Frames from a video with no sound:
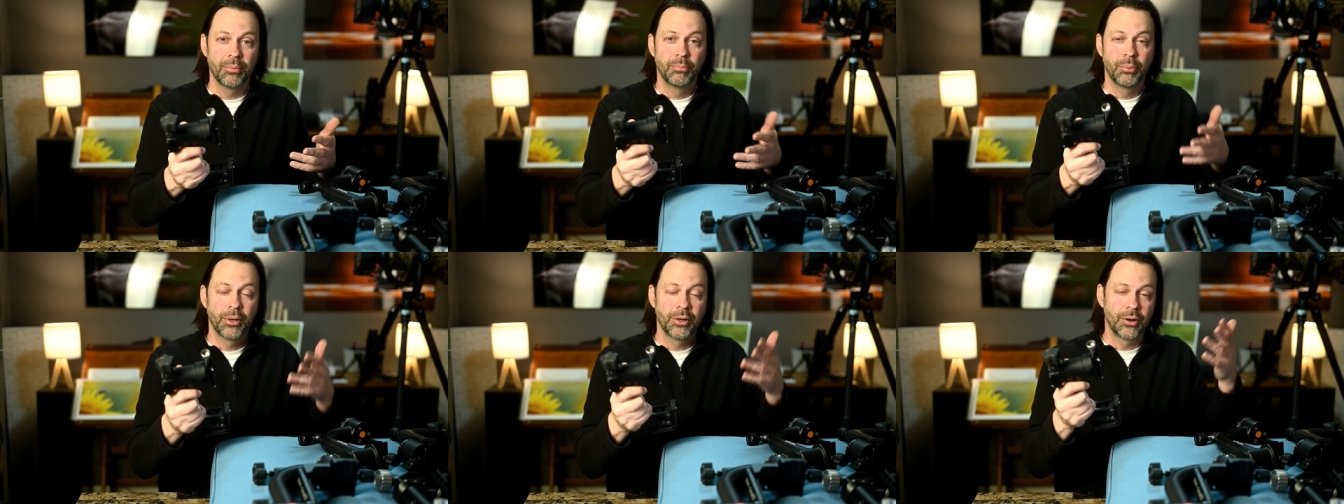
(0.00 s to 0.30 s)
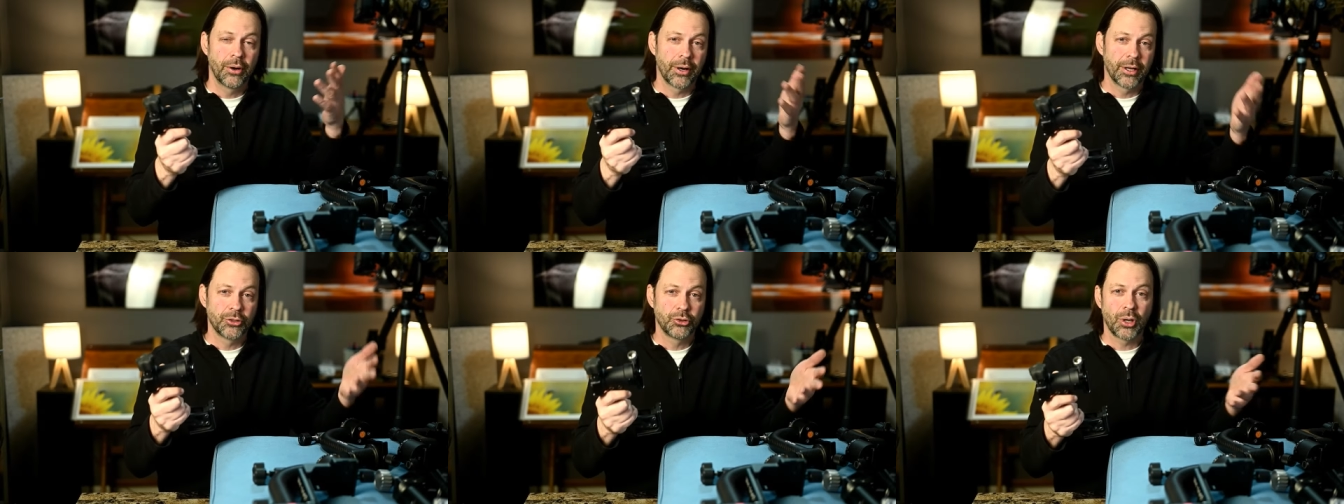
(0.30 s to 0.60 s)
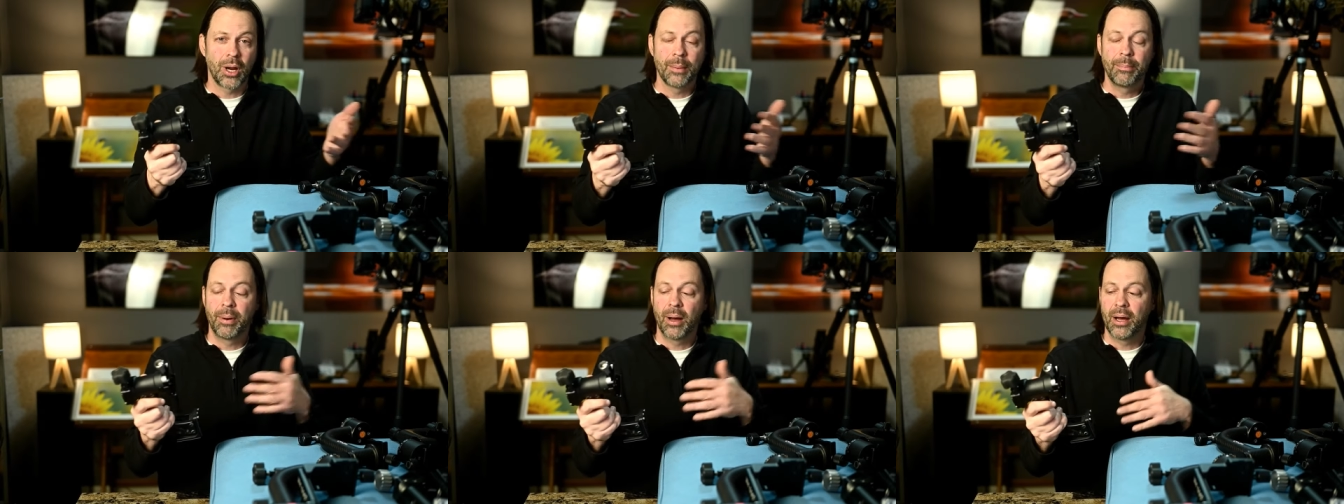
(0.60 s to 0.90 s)
put it on a
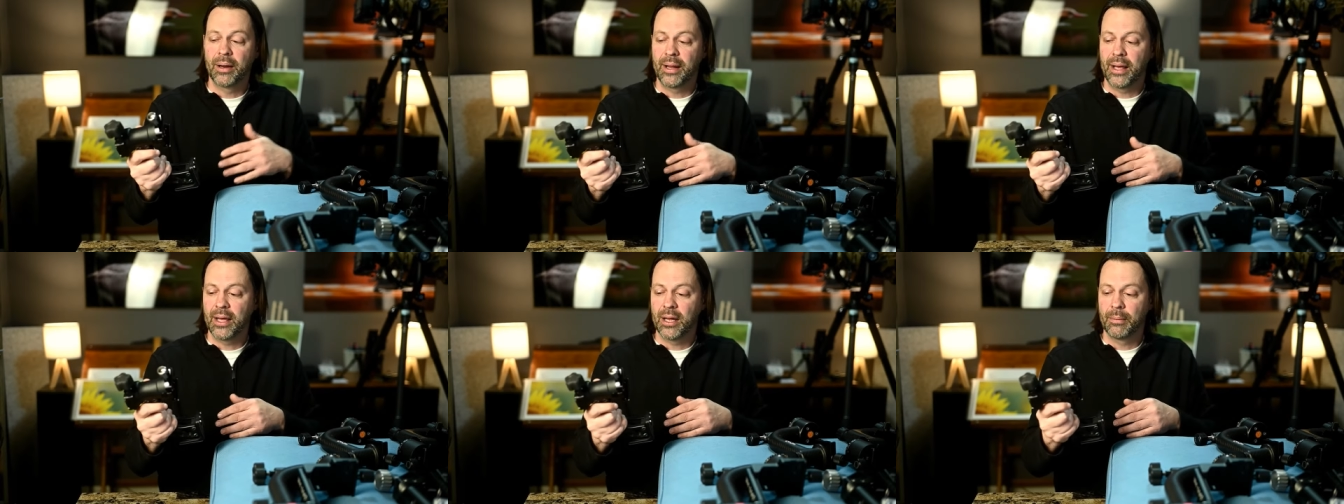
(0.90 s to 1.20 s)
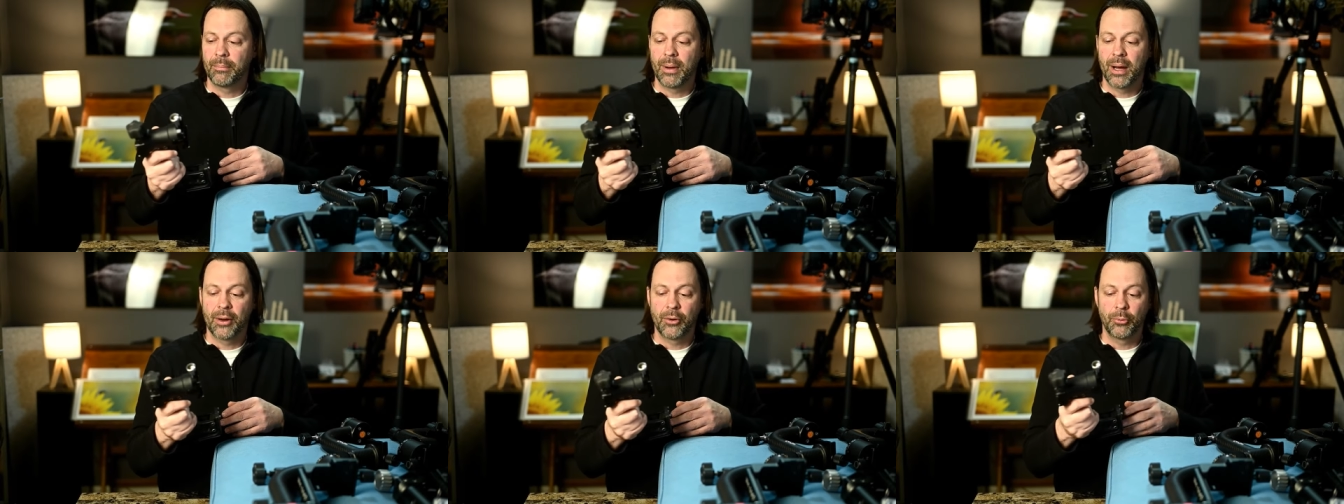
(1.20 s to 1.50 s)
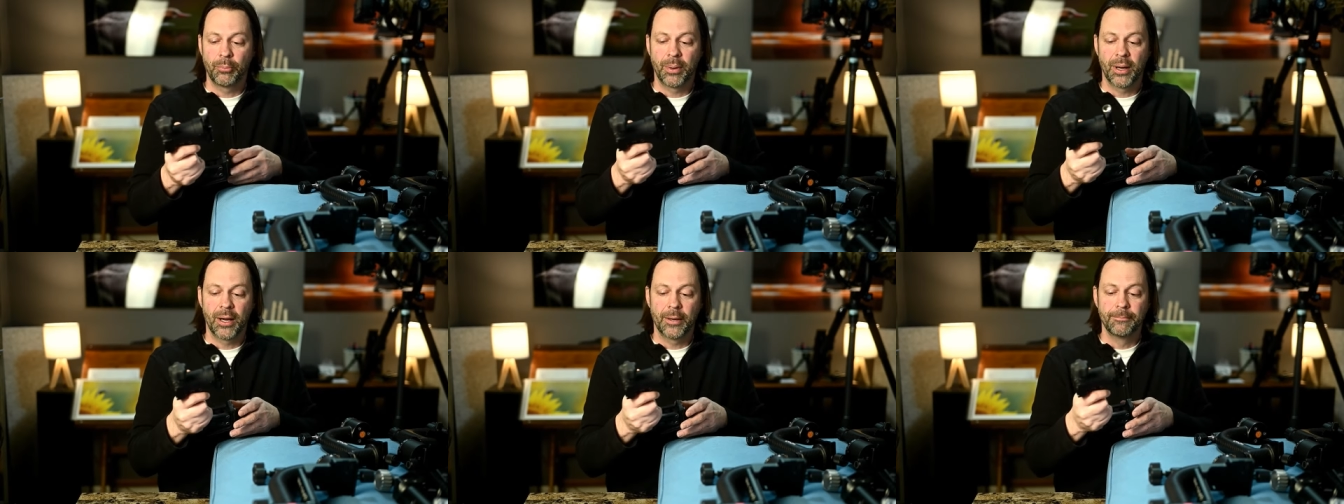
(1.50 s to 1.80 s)
tripod and a
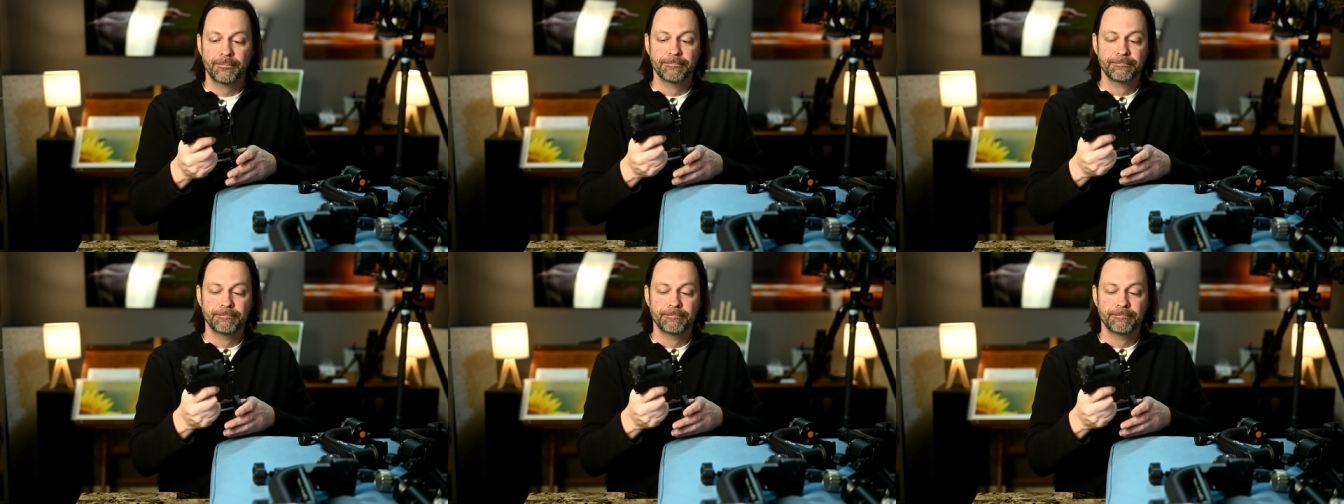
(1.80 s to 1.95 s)
monopod.